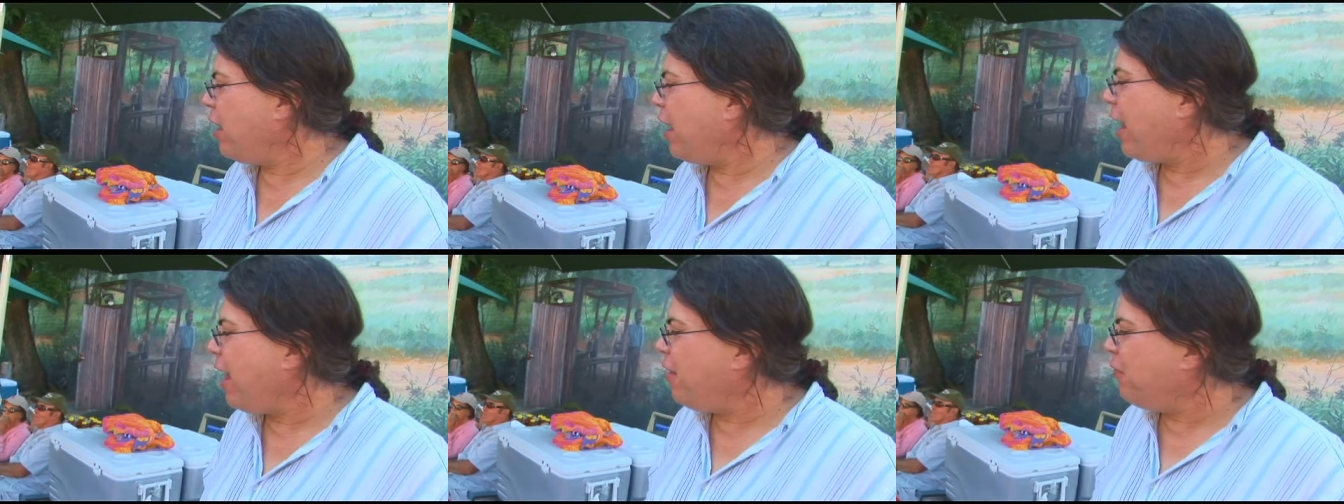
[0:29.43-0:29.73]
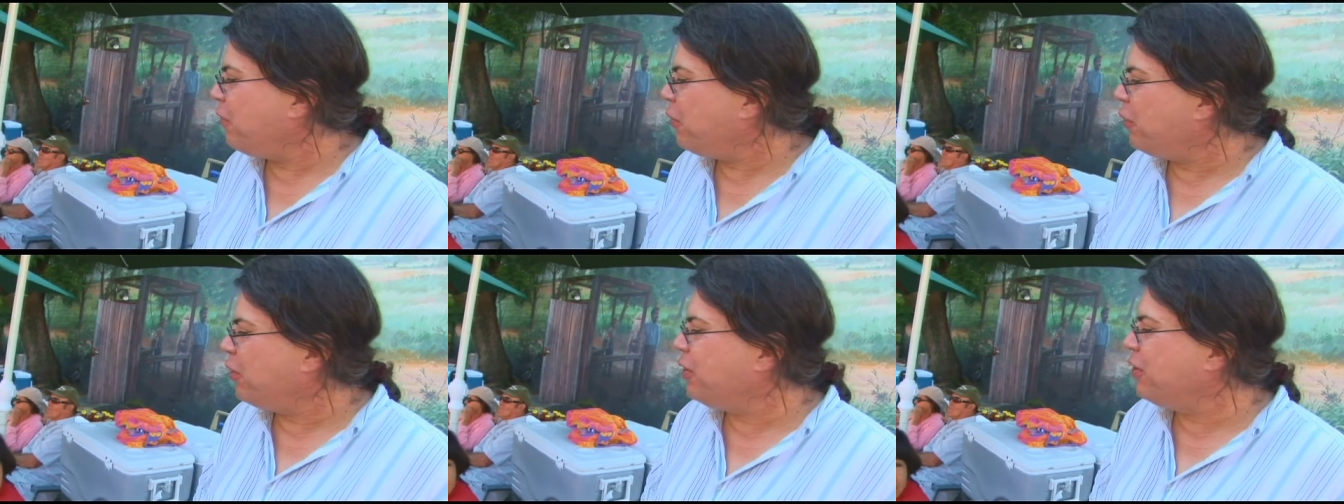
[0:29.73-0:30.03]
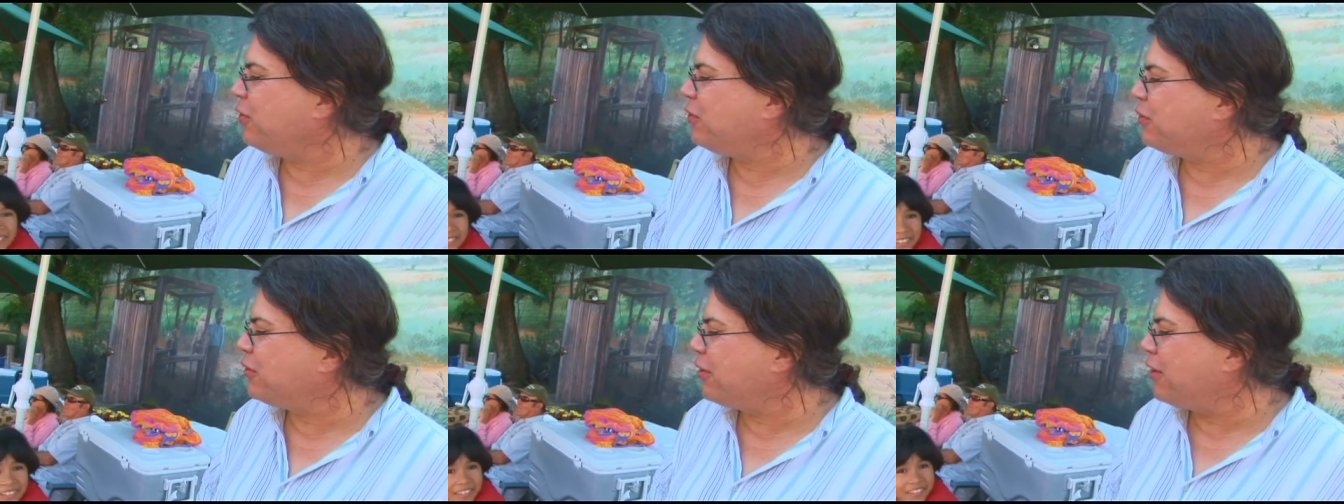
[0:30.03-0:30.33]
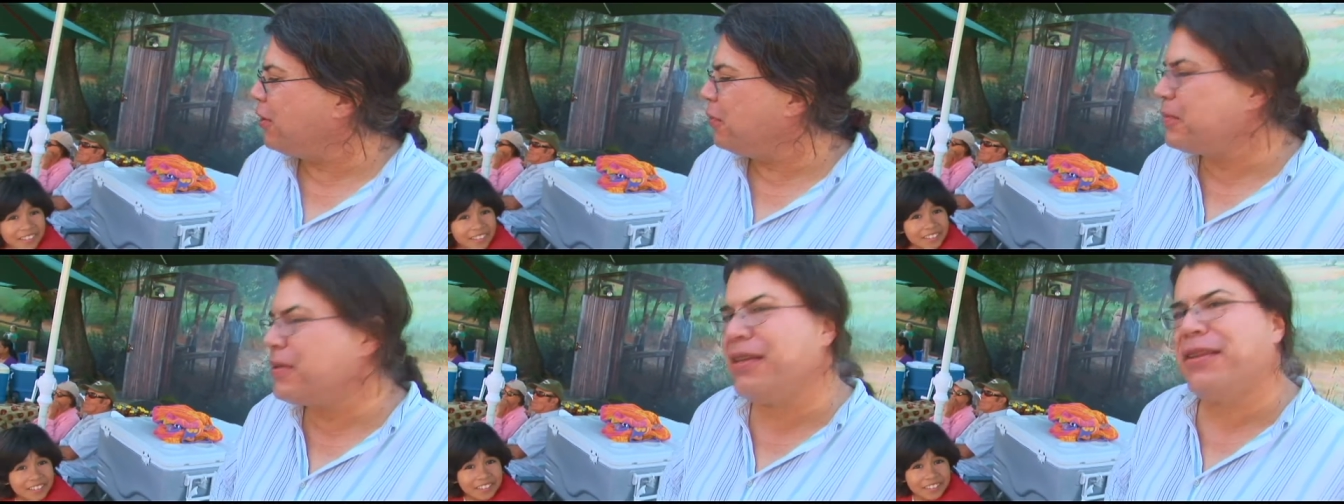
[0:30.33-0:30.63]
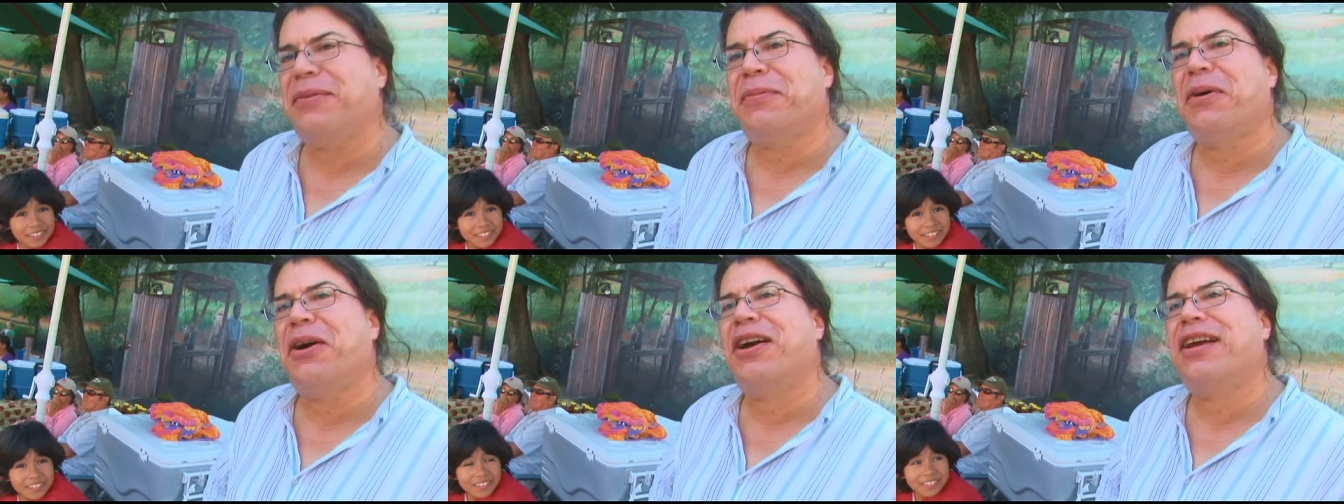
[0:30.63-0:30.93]
Alvaro used to come to
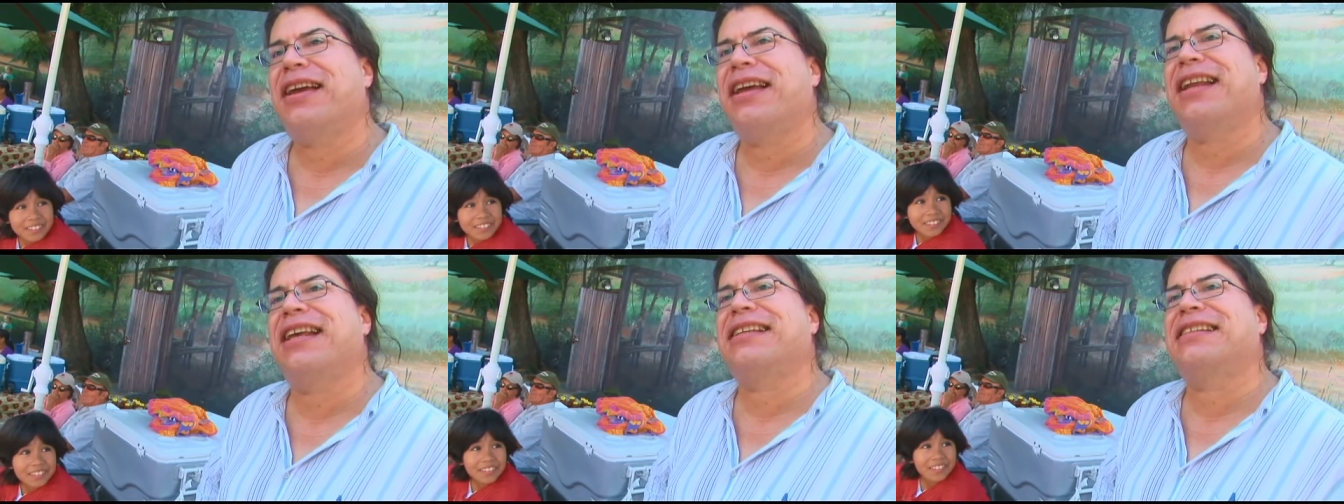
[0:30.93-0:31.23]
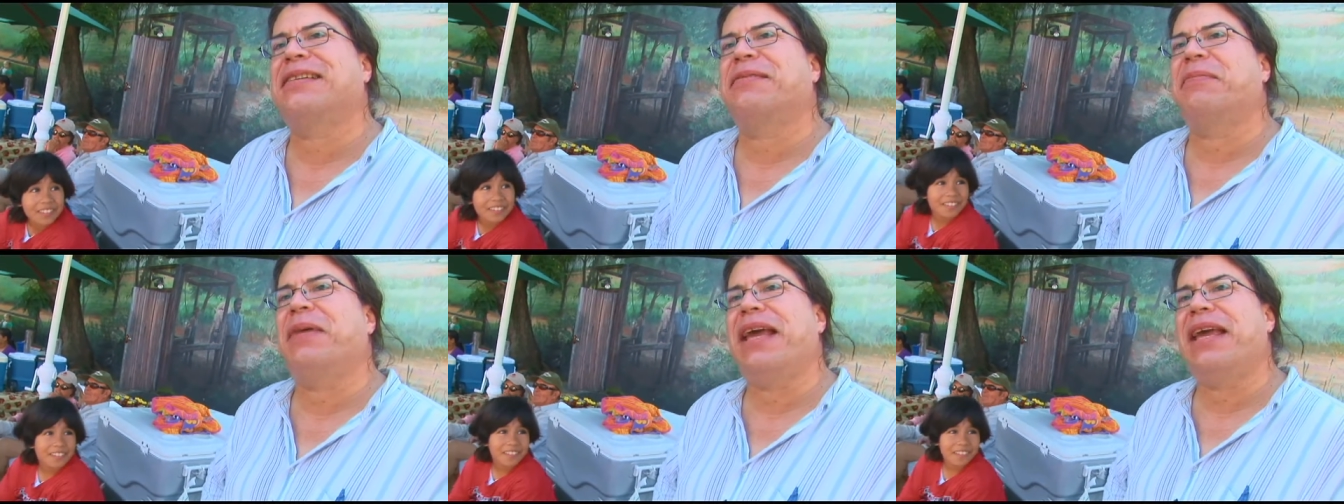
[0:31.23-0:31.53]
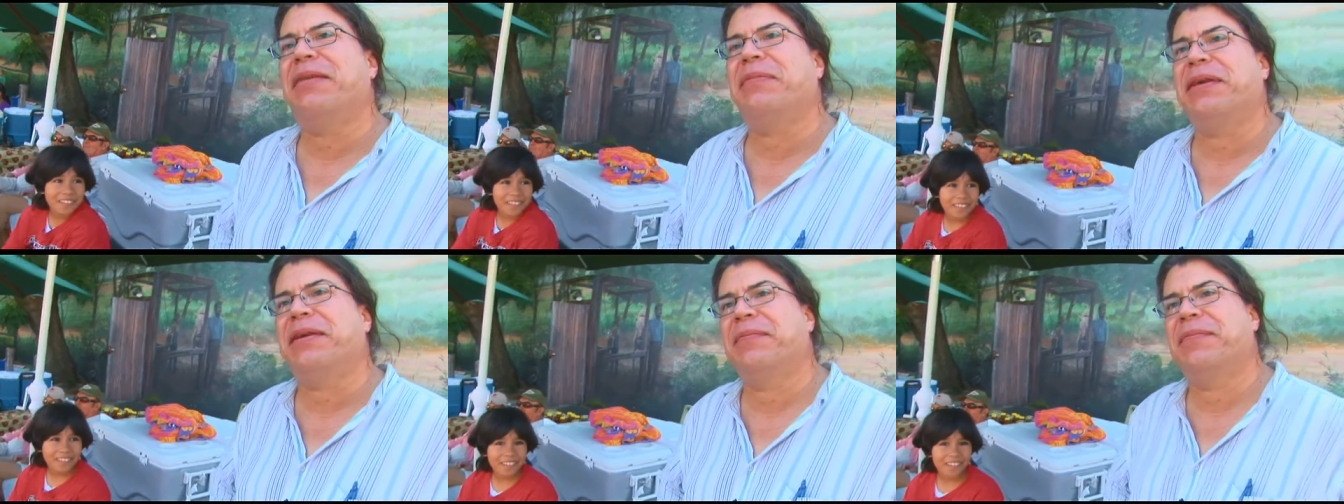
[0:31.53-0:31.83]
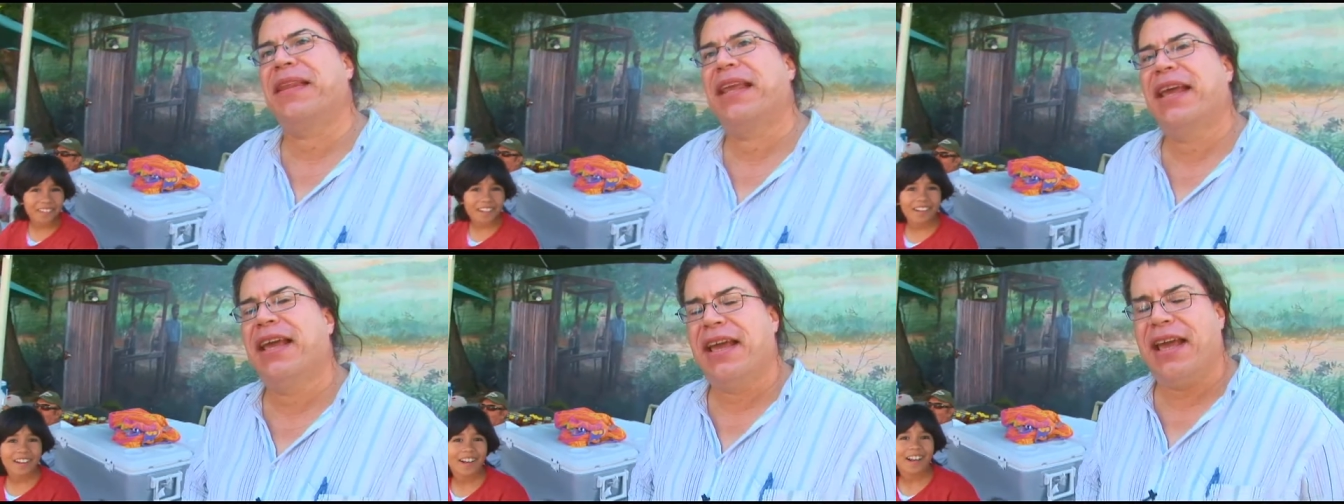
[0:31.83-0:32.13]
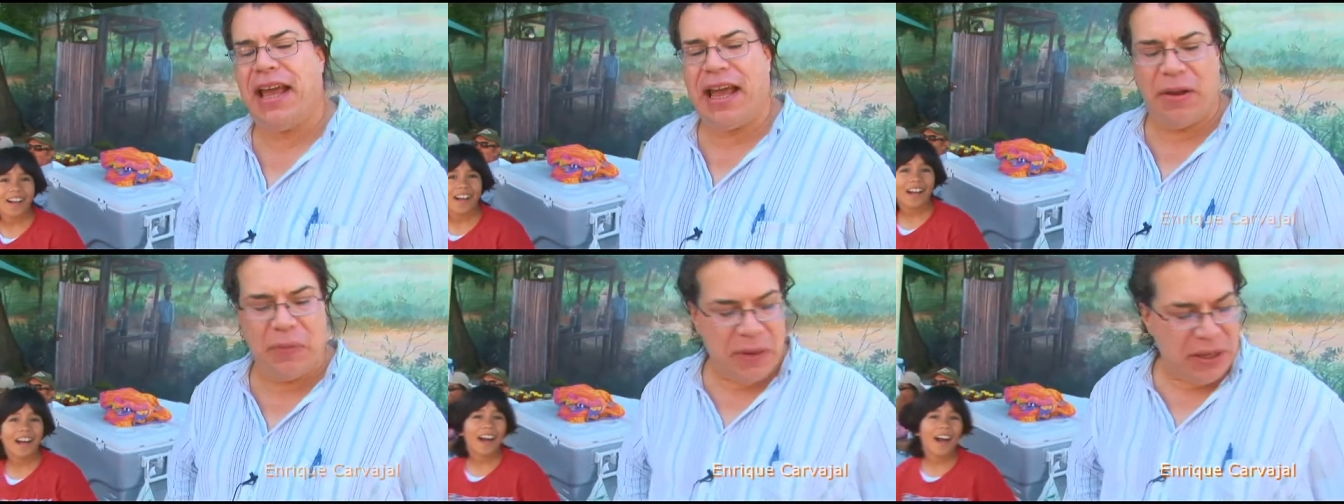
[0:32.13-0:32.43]
the market as a baby.
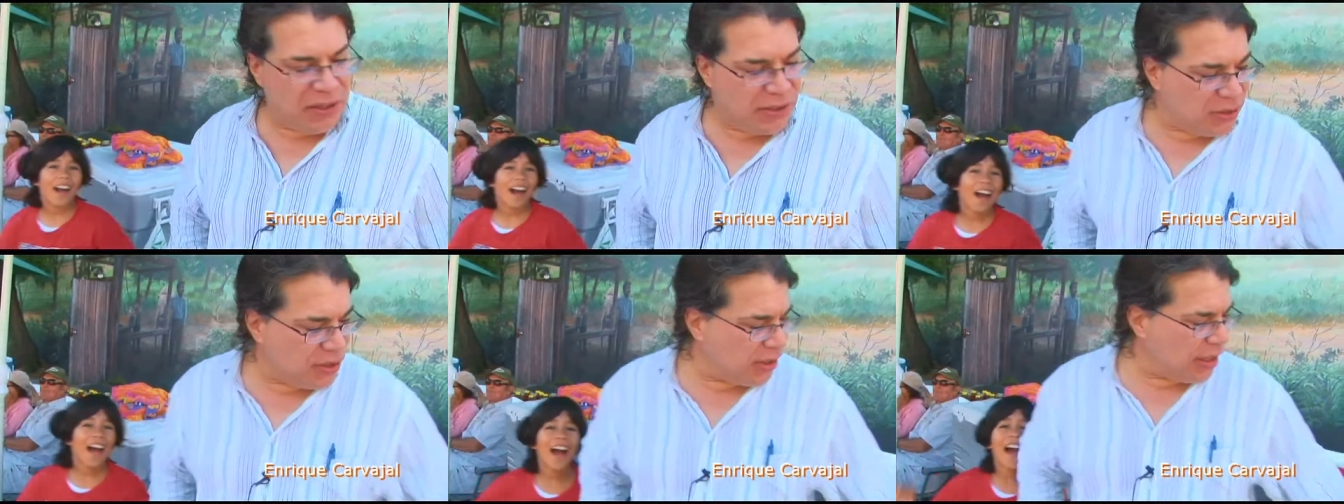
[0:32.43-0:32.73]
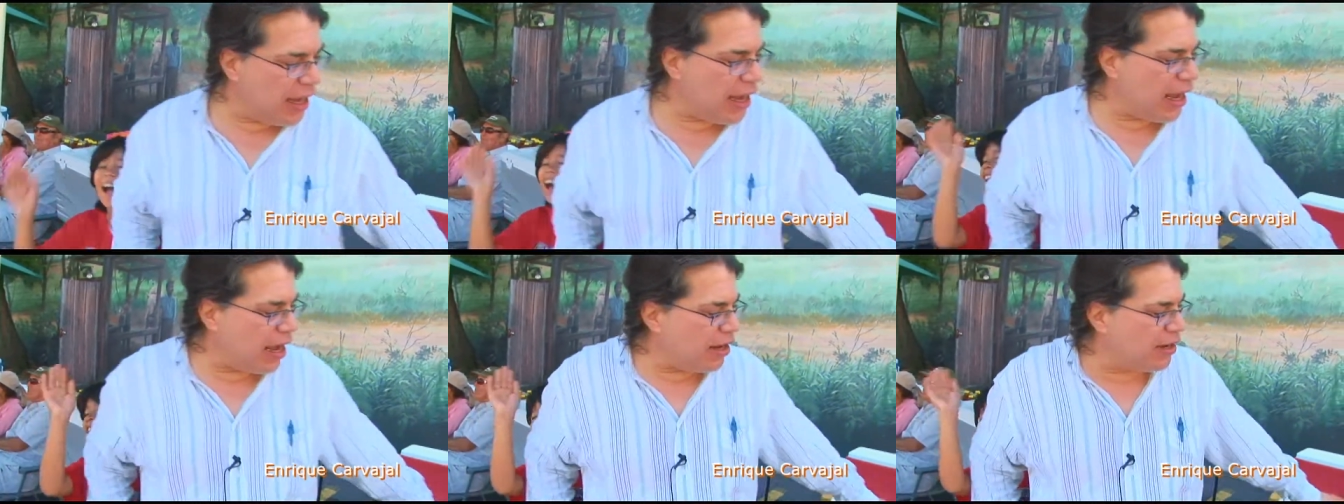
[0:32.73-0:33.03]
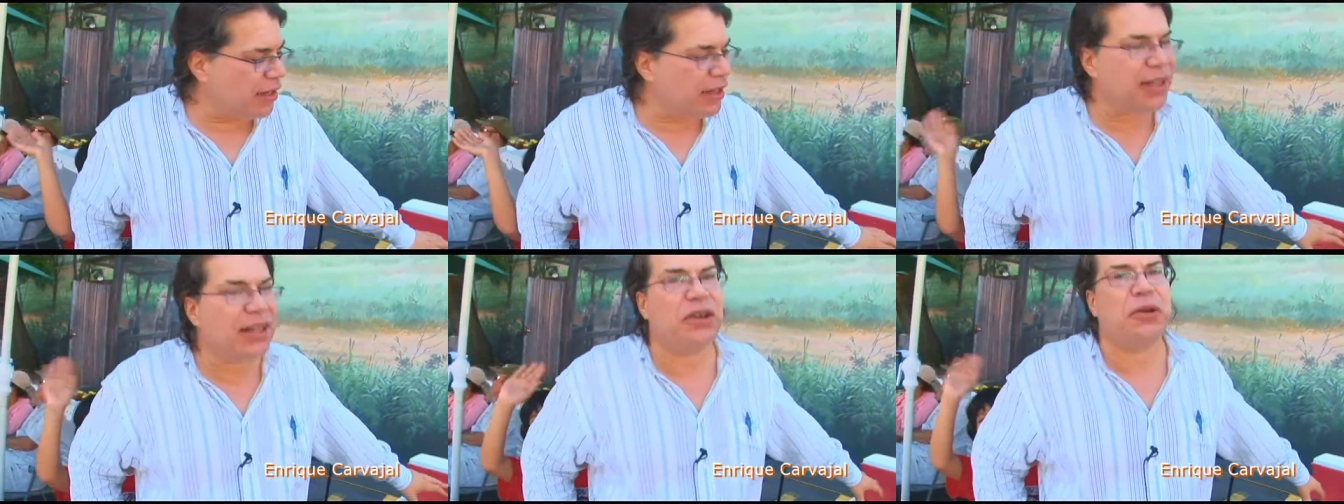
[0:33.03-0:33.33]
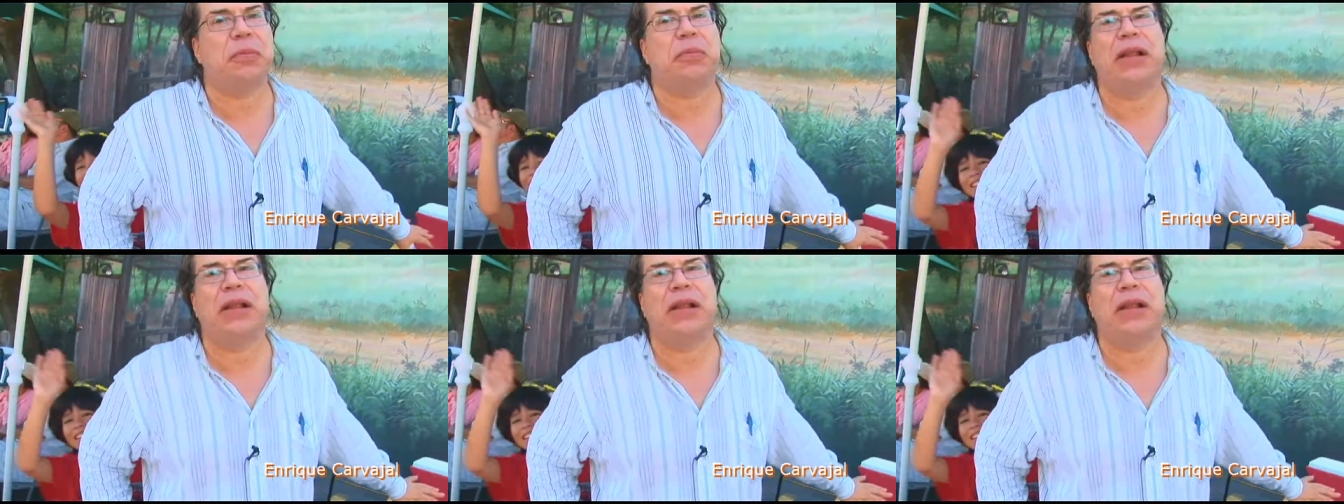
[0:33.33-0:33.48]
And we used to lay out a little